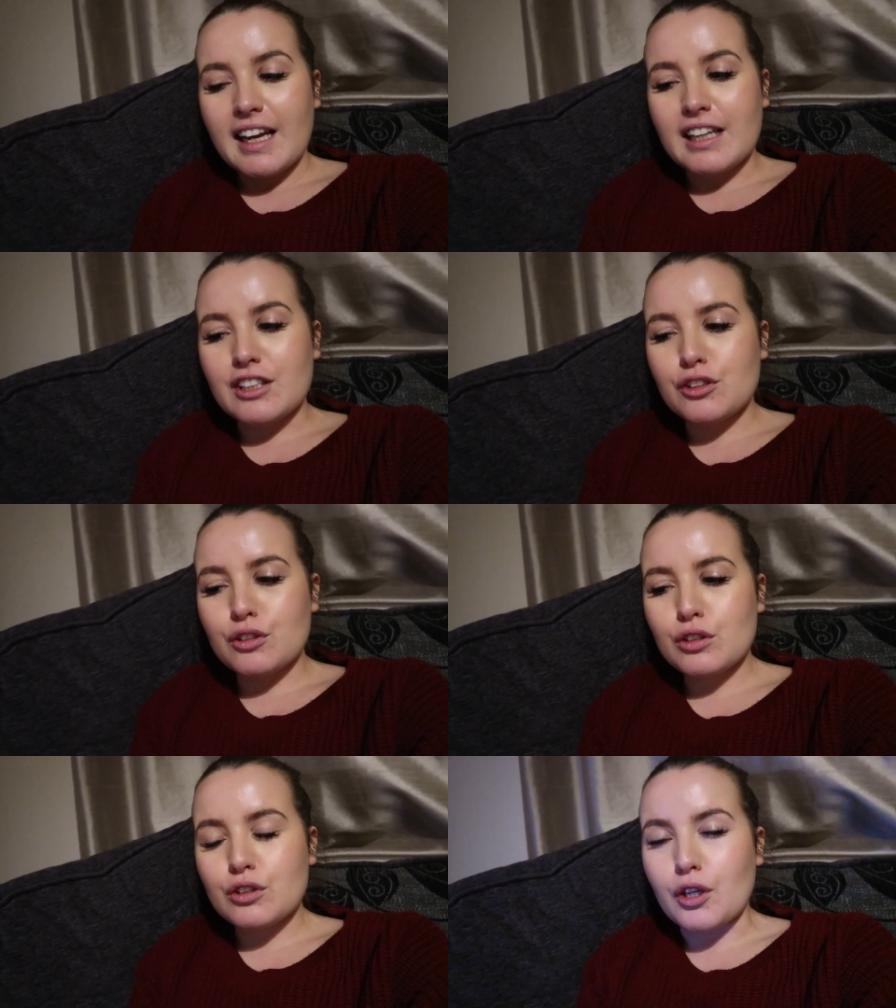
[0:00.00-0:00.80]
It's
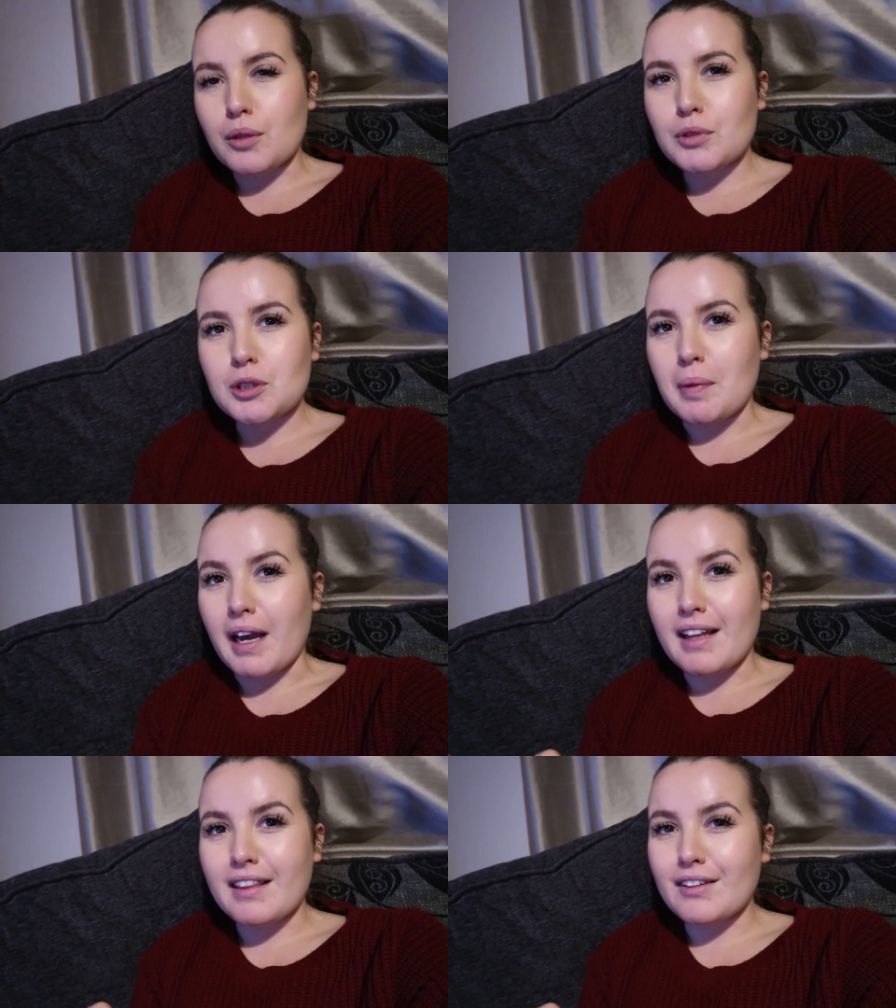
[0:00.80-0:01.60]
just so much
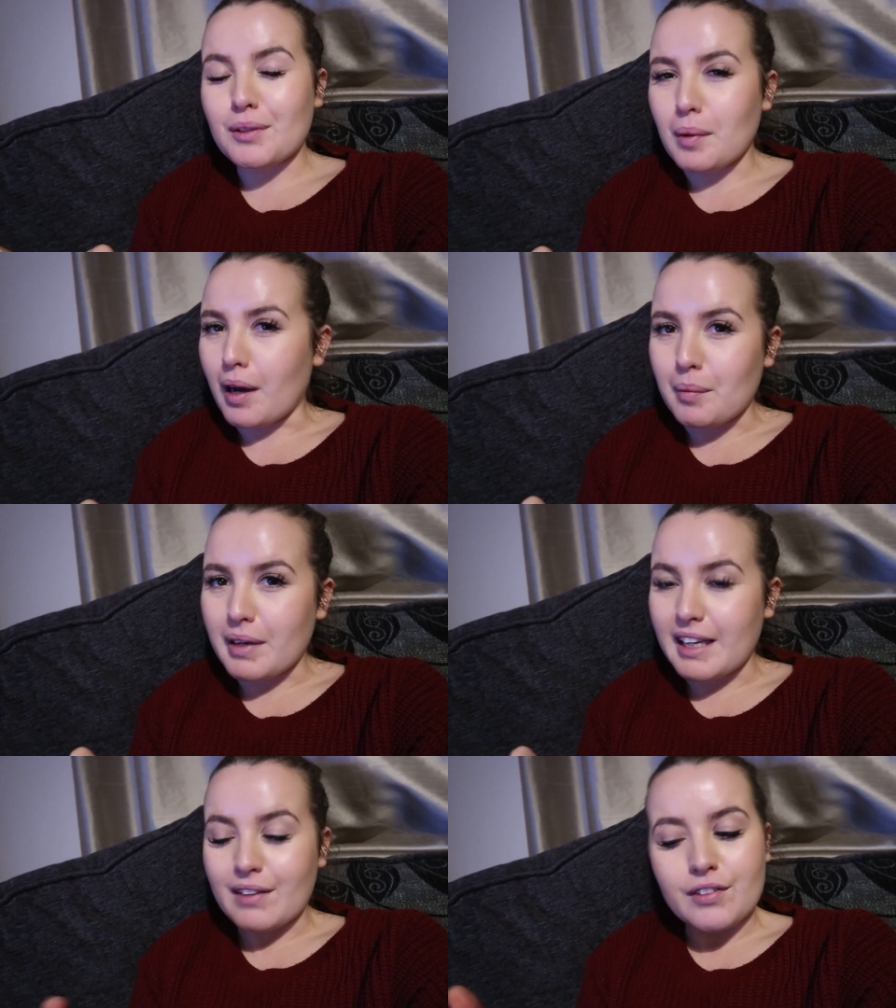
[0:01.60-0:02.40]
better than
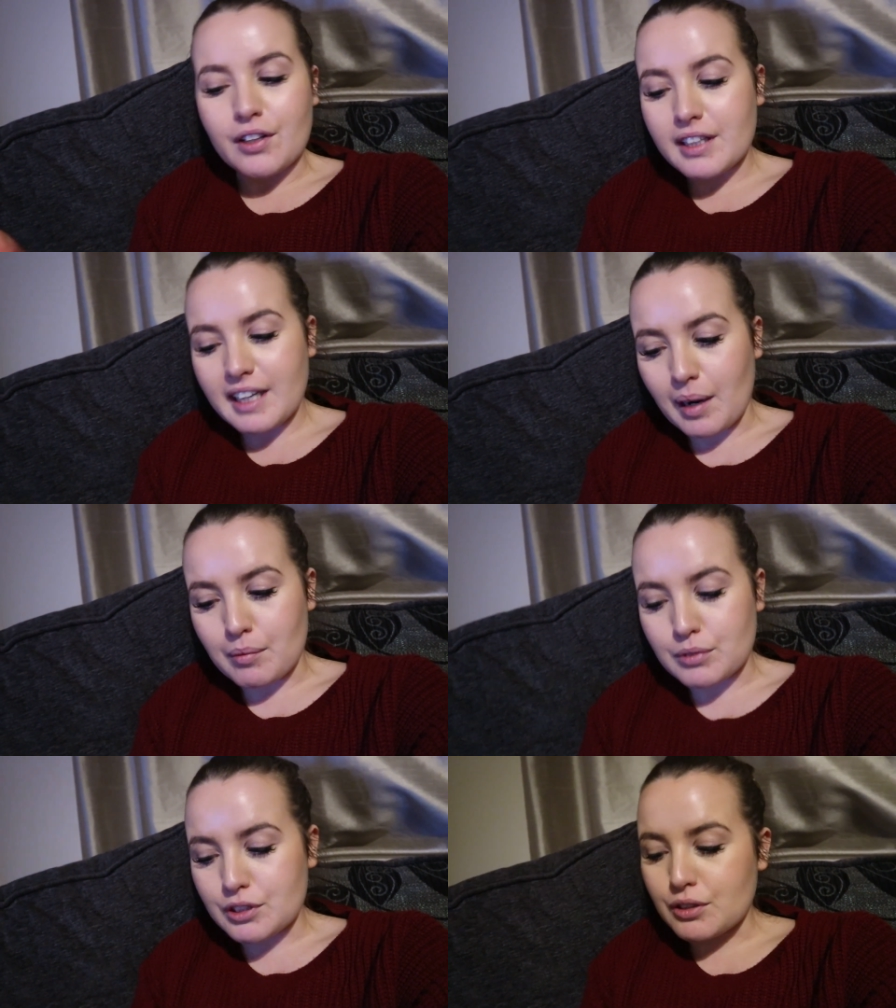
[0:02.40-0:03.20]
Huawei, even though the
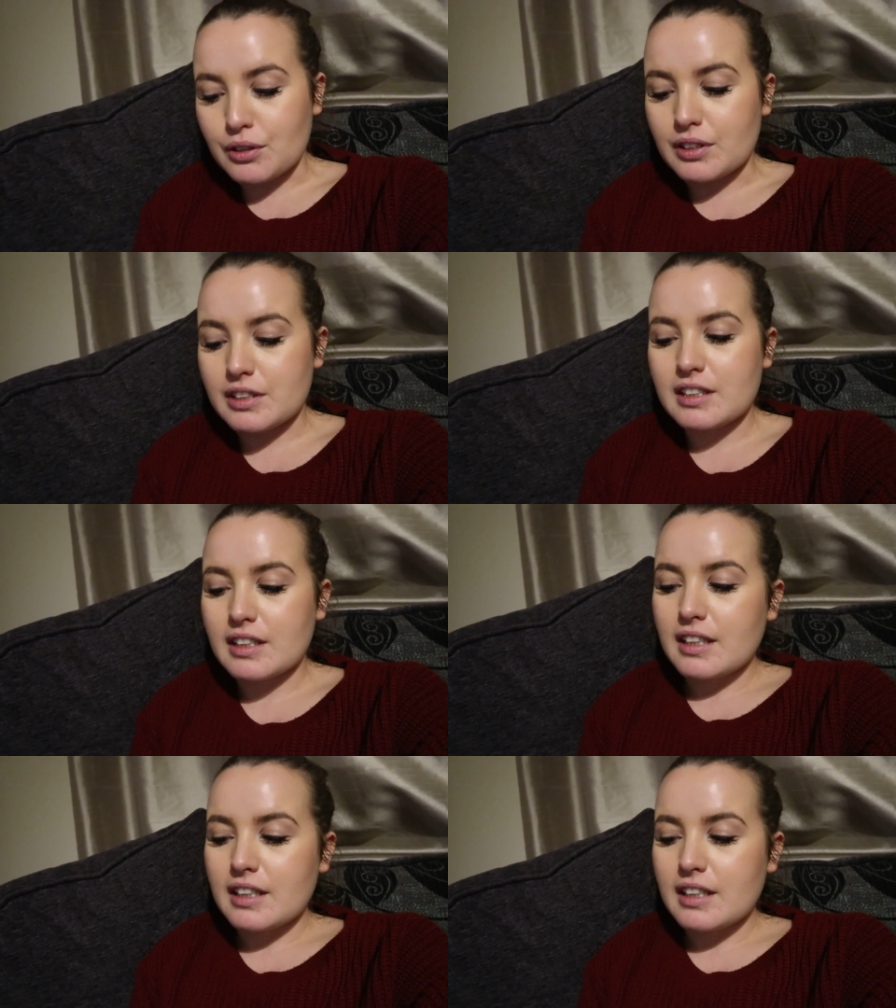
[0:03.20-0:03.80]
camera's good.